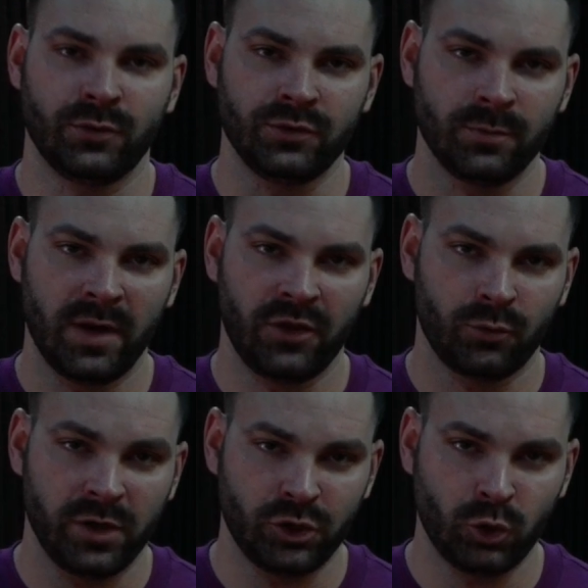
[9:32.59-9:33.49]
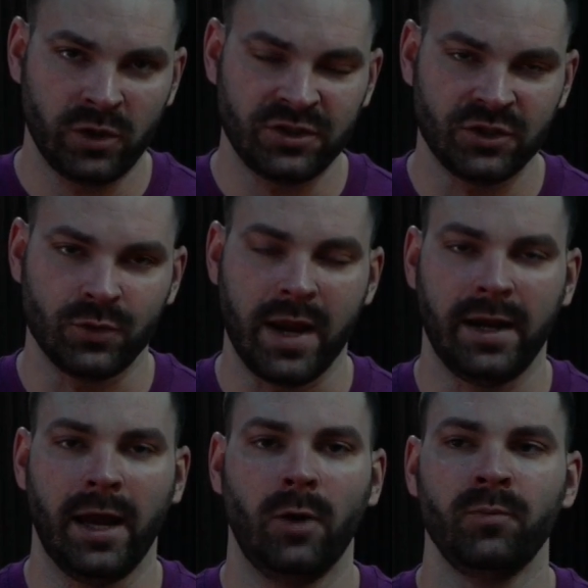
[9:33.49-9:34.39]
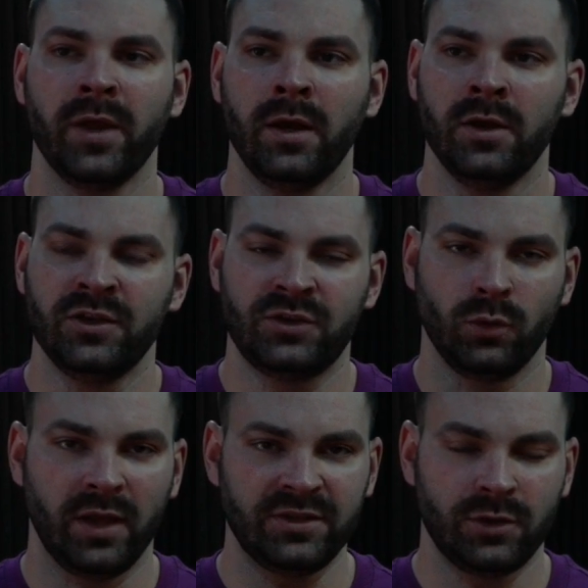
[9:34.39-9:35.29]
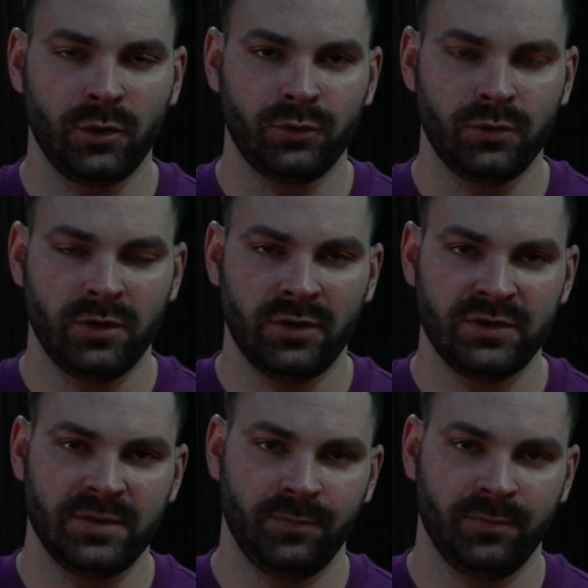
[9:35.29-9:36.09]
Those are my three choices right now. So let's go through those